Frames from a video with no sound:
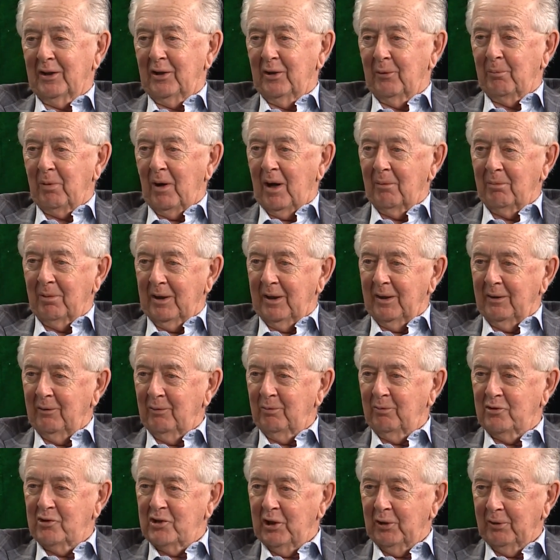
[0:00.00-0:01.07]
you're probably
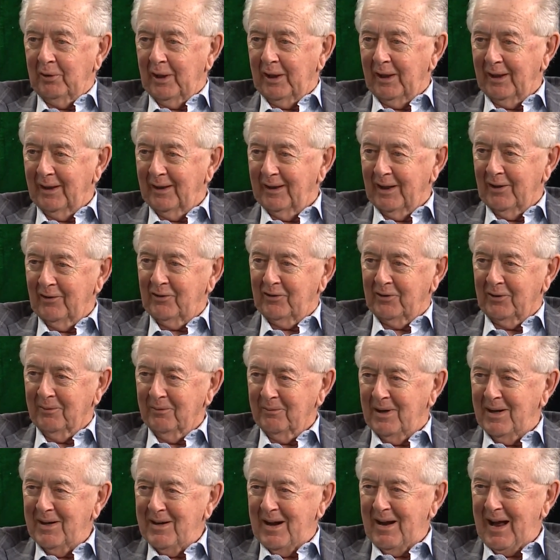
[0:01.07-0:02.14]
cheering this and